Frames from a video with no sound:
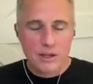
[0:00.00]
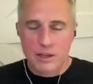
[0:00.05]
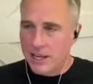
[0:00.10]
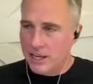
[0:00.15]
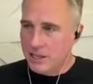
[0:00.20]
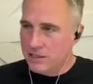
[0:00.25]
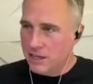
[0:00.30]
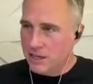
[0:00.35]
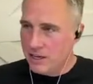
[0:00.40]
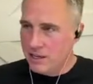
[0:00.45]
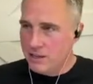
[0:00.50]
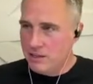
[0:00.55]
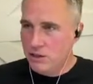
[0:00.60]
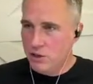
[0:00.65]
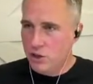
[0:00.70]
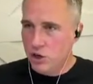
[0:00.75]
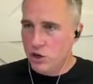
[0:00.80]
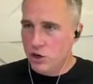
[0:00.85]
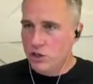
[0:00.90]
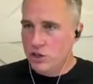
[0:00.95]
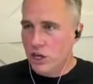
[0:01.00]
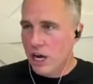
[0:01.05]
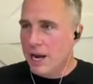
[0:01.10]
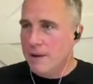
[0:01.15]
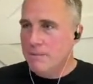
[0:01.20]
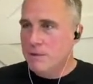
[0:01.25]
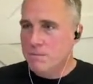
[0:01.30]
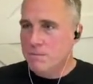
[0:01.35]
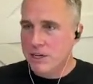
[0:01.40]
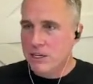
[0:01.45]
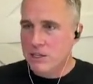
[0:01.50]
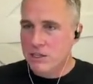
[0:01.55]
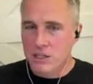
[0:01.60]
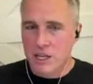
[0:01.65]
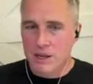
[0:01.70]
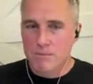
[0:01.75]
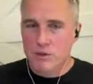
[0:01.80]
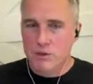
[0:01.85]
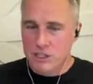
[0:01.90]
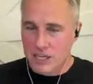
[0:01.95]
Like I said, New York Times
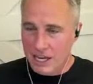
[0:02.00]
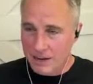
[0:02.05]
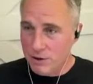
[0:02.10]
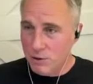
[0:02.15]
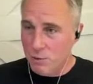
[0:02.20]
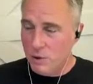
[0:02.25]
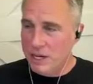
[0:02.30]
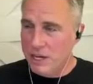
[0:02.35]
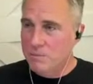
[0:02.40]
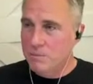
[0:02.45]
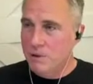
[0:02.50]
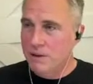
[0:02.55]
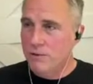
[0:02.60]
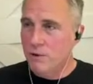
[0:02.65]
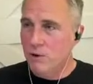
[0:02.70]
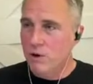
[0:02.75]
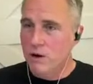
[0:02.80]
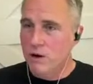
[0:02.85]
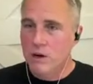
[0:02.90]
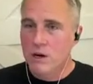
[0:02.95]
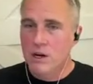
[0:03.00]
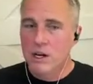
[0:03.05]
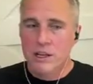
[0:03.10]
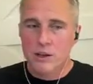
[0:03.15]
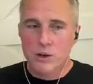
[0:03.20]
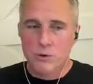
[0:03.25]
mentioned them seven weeks before.